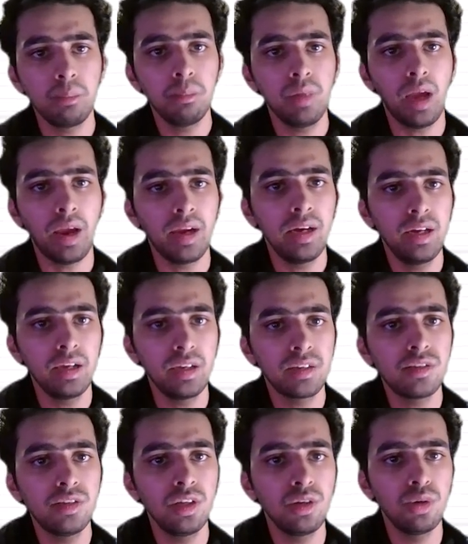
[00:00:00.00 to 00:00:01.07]
MB,
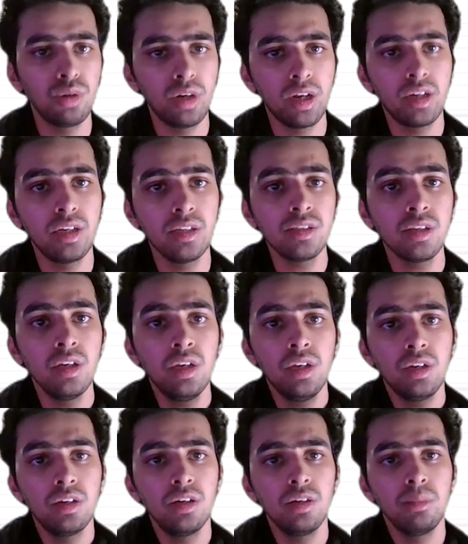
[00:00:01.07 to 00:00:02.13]
IDX 0, that is
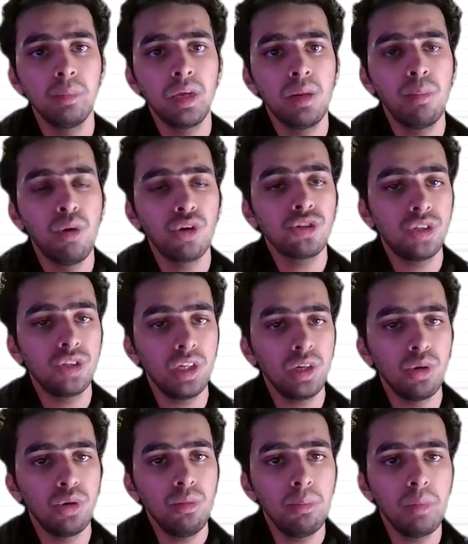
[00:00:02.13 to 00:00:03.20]
mailbox
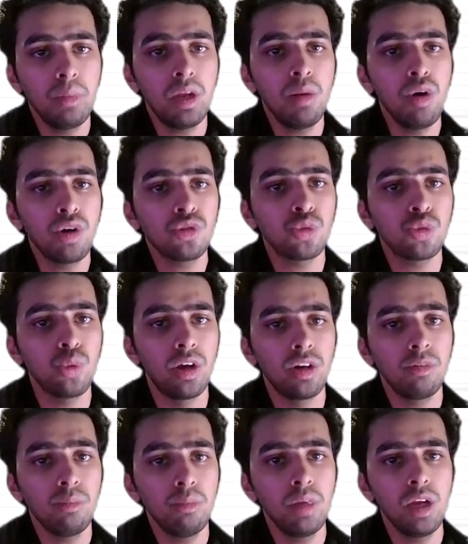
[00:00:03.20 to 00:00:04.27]
0, mailbox
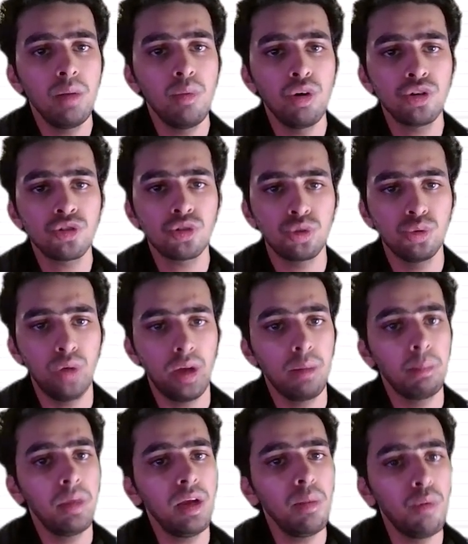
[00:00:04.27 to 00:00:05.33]
1, mailbox 2
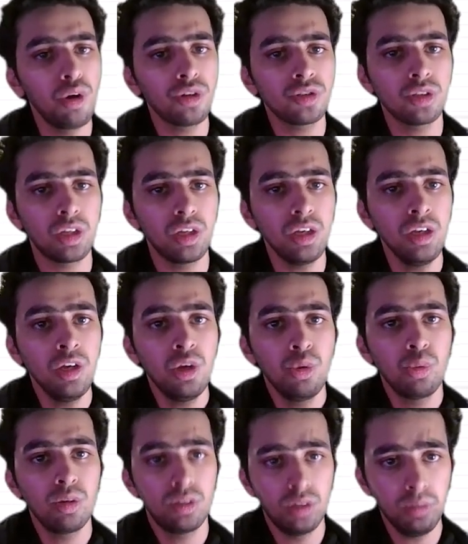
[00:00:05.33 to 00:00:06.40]
and mailbox 3
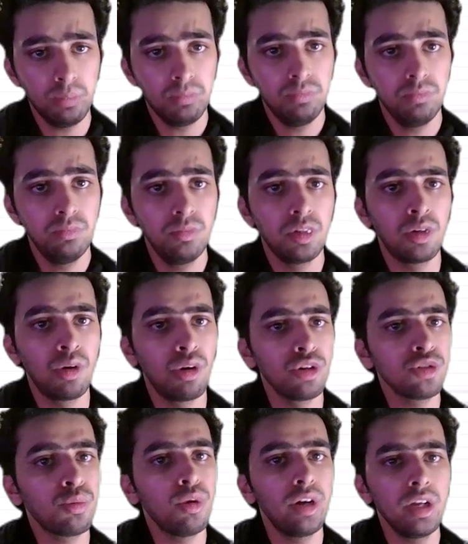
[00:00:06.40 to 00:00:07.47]
with the
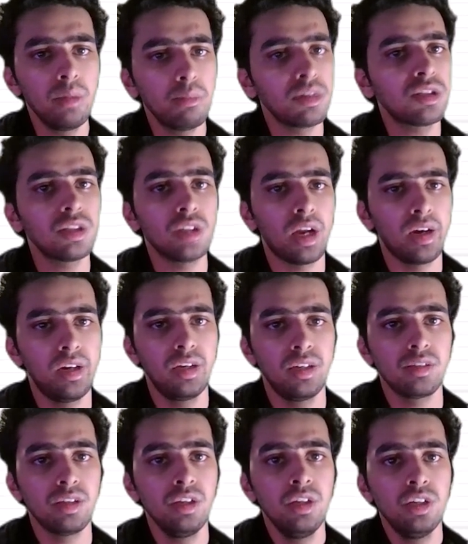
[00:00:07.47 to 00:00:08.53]
corresponding message
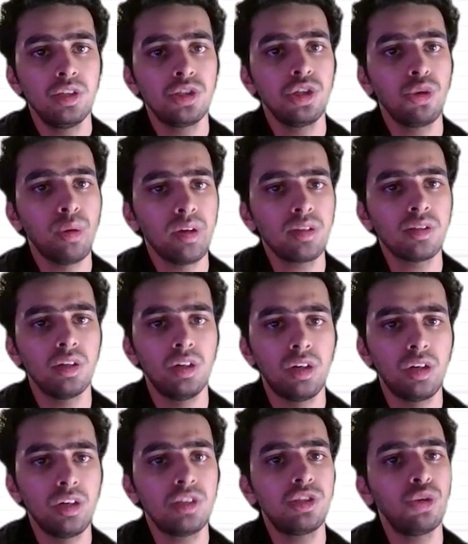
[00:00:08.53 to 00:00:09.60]
IDs
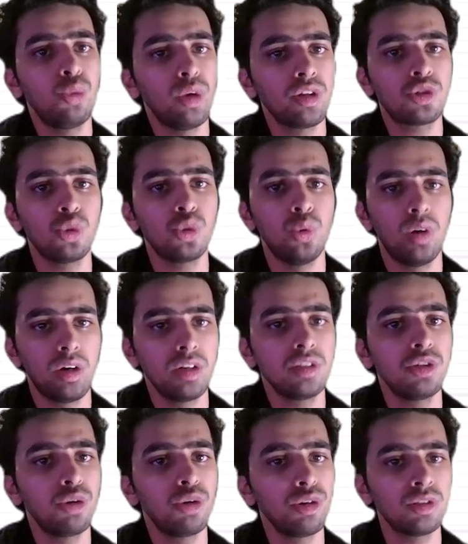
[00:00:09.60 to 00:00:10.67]
0x100,
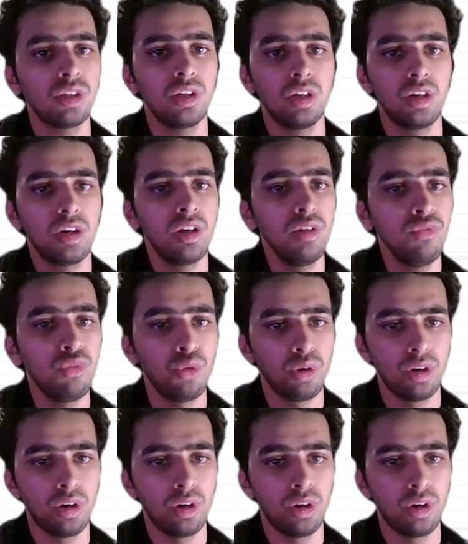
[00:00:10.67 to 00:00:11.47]
0x200, 0x300 and